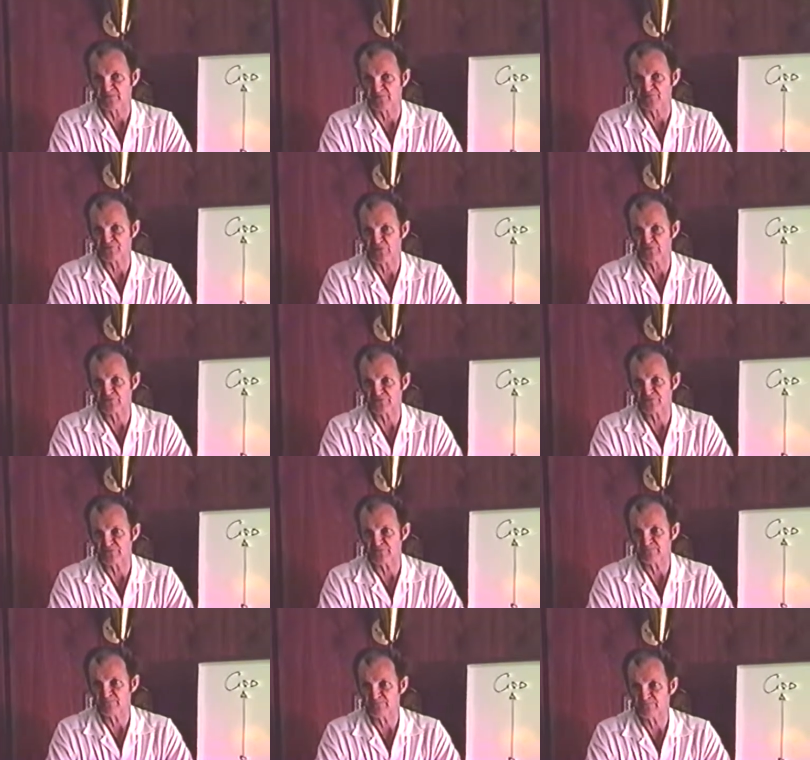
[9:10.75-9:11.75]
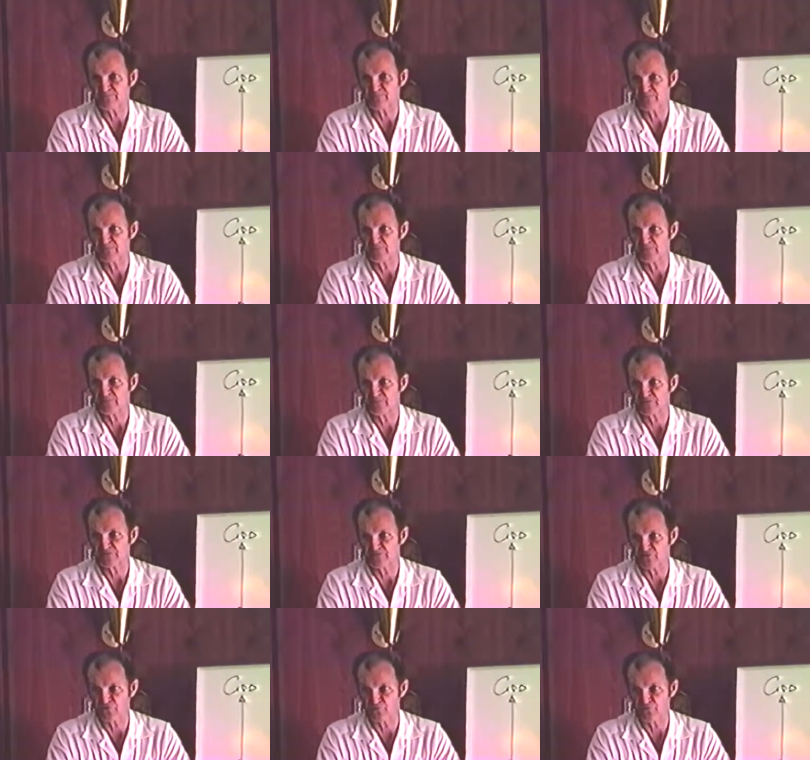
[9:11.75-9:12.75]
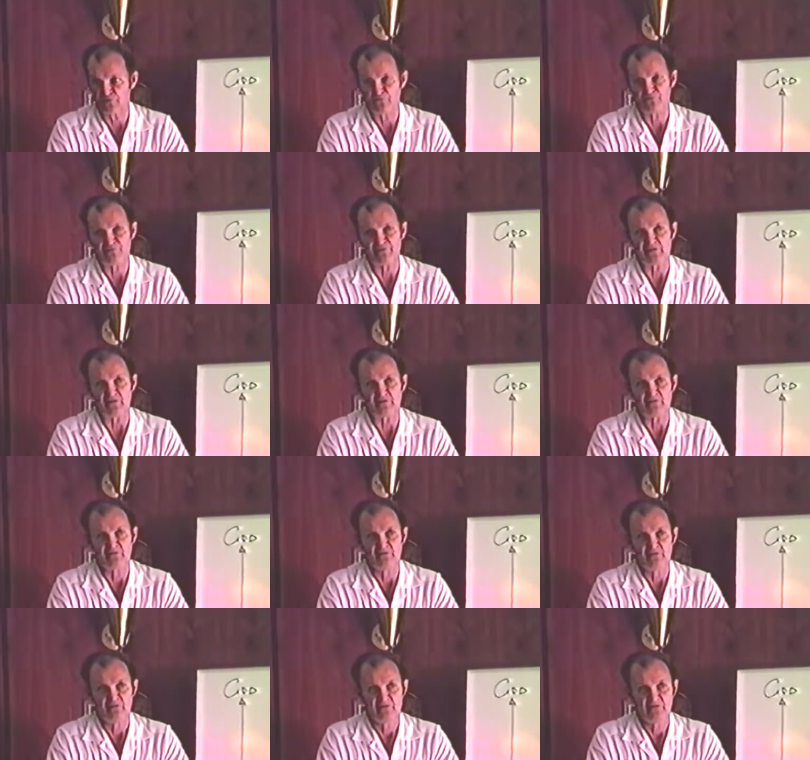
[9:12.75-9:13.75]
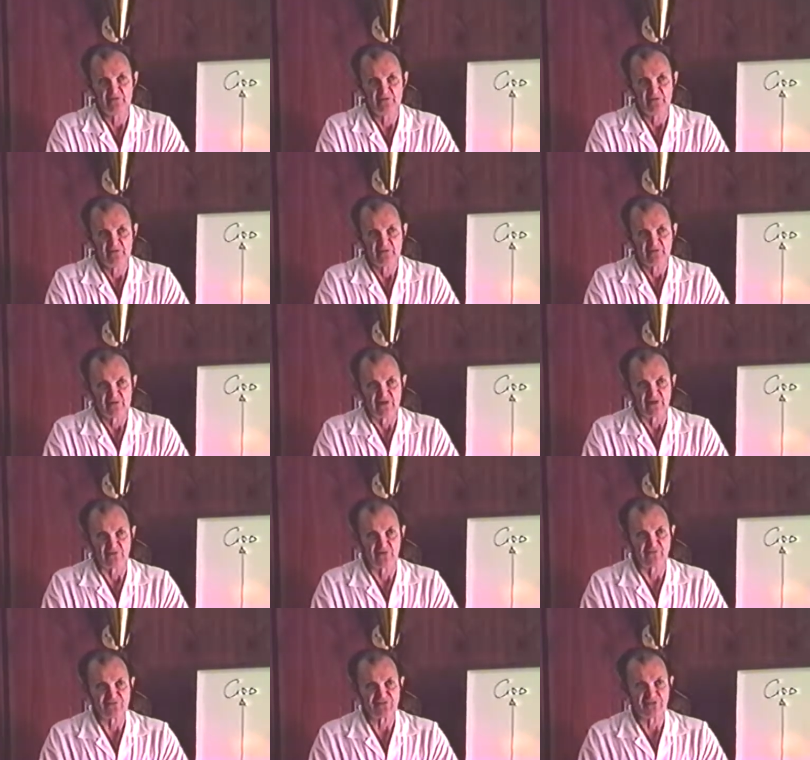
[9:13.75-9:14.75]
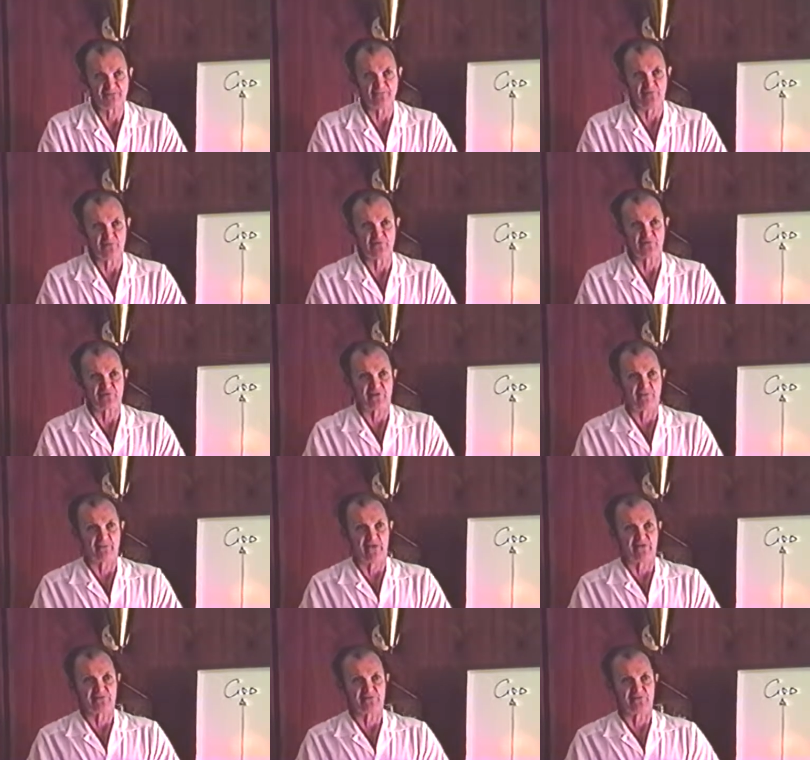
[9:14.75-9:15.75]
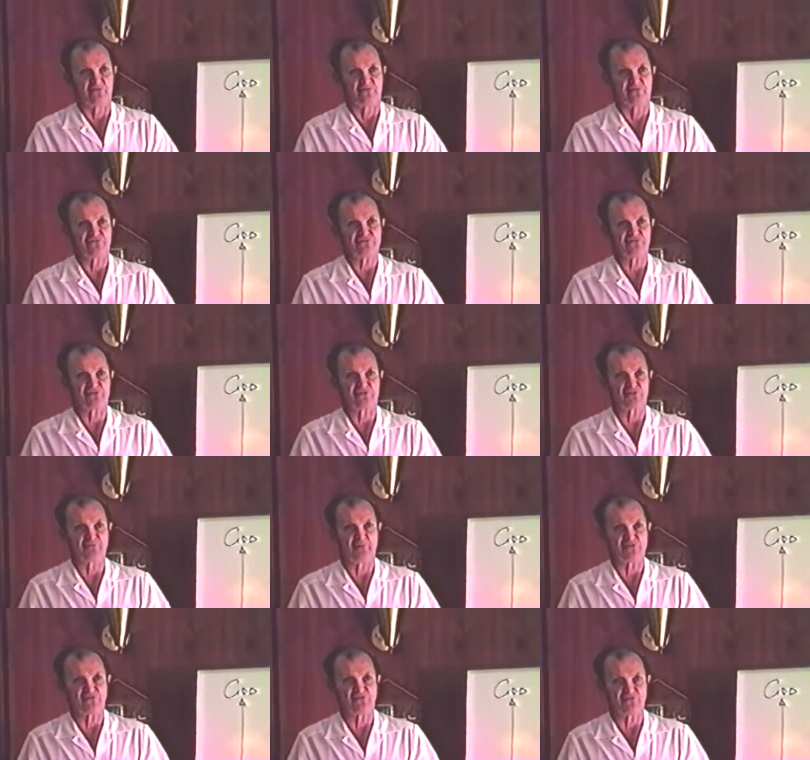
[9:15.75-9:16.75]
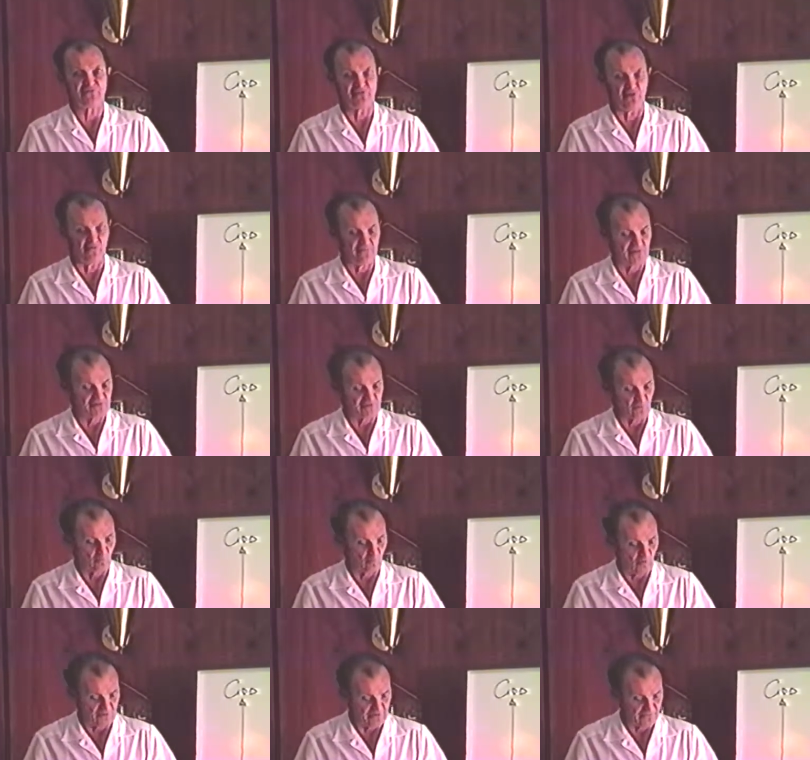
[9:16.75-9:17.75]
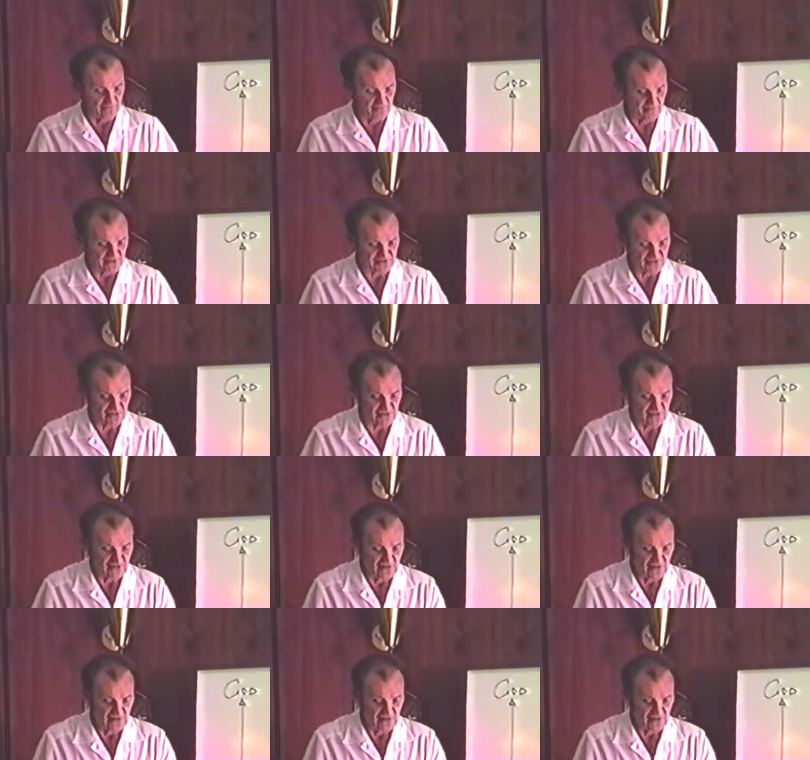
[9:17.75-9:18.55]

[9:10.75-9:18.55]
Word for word: Ever noticed it? Mm-hmm. It's a very real fear. And I've seen people who've come out and listened to this message have told me it's a wonderful message.